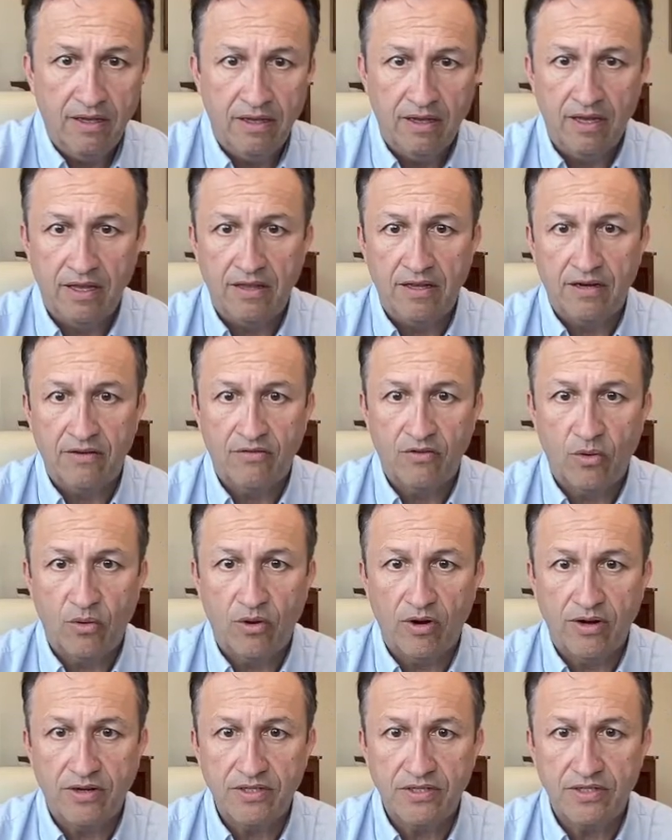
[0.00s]
And then, of
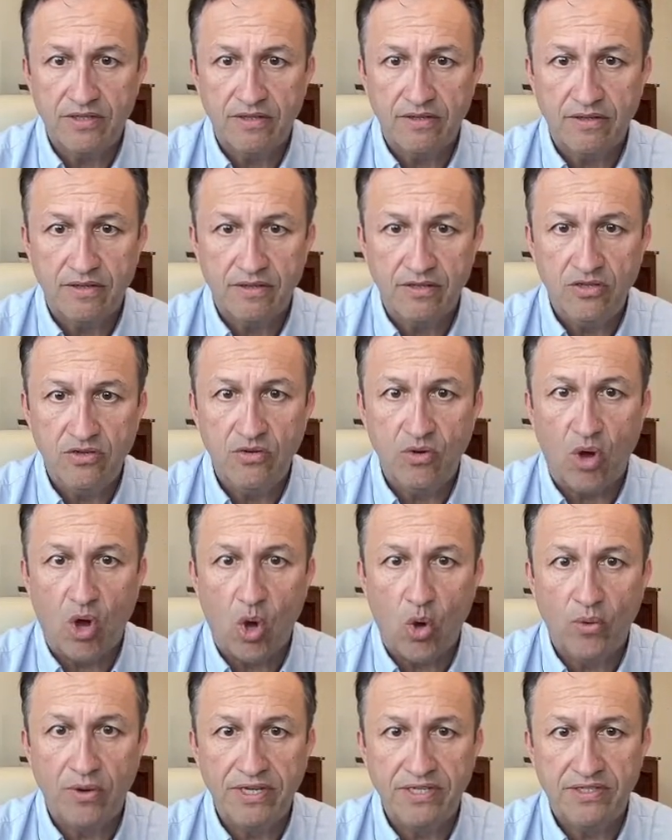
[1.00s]
course, you
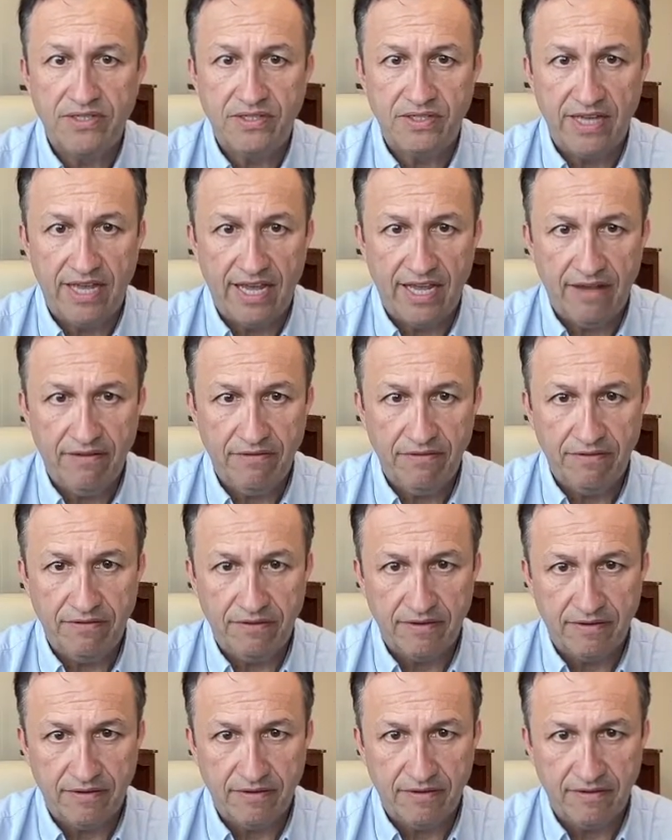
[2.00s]
always save.
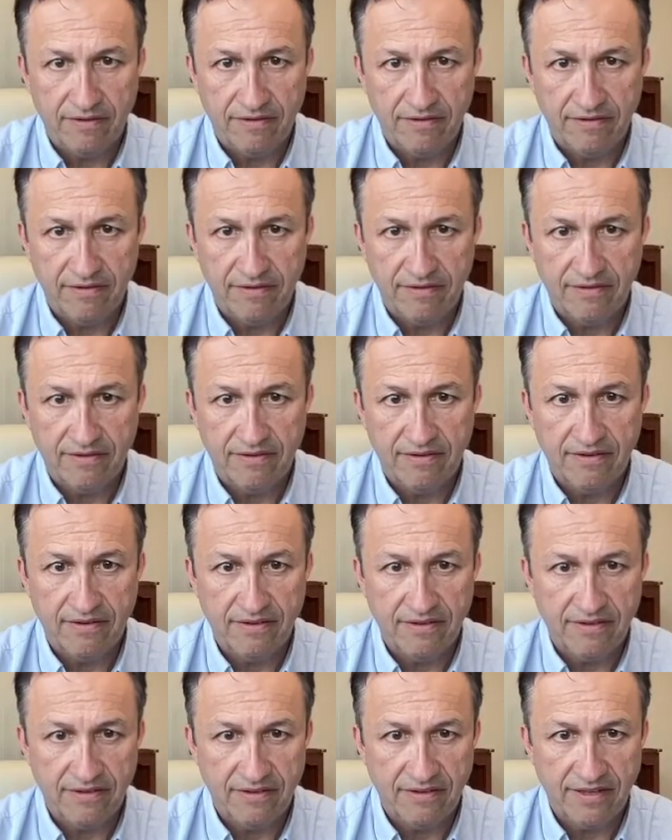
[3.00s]

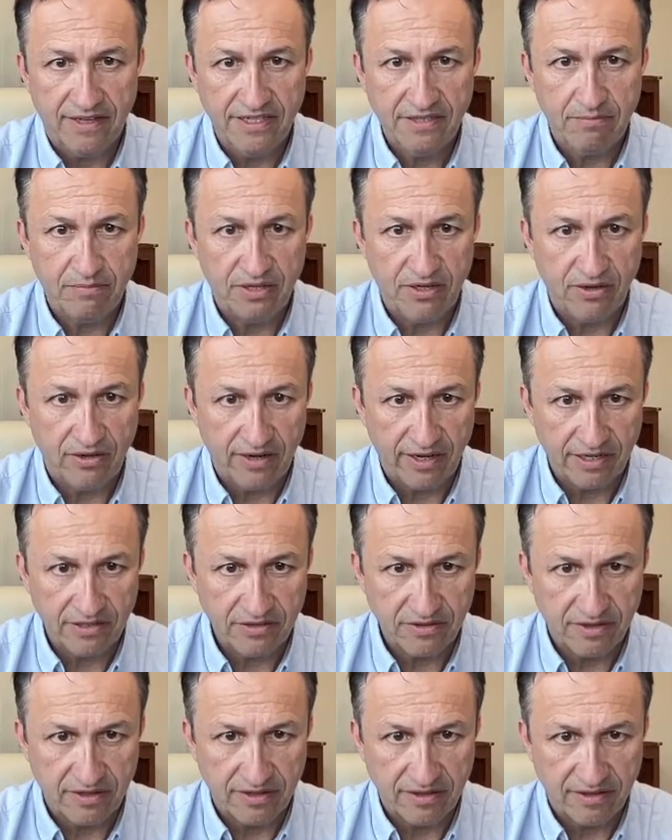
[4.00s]
That's bigger,
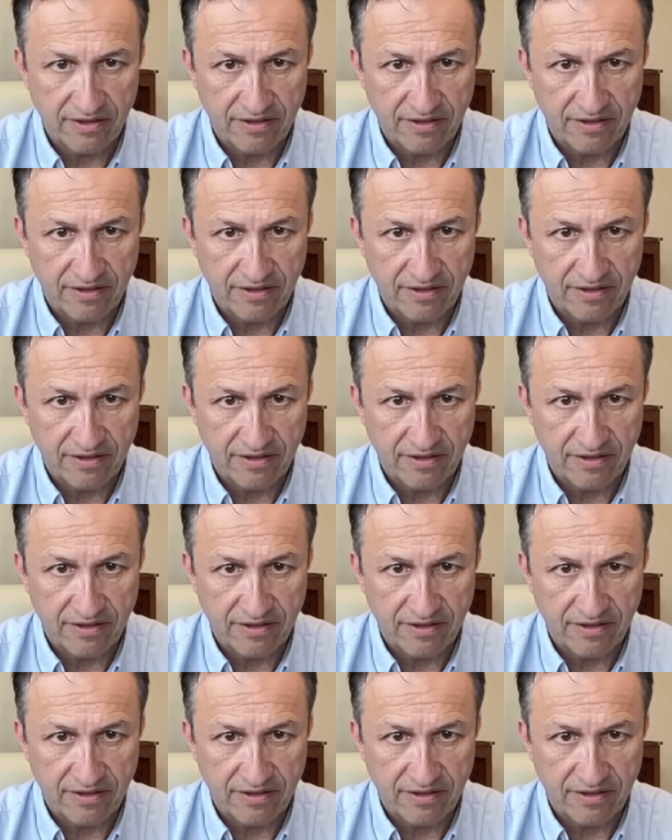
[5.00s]
actually.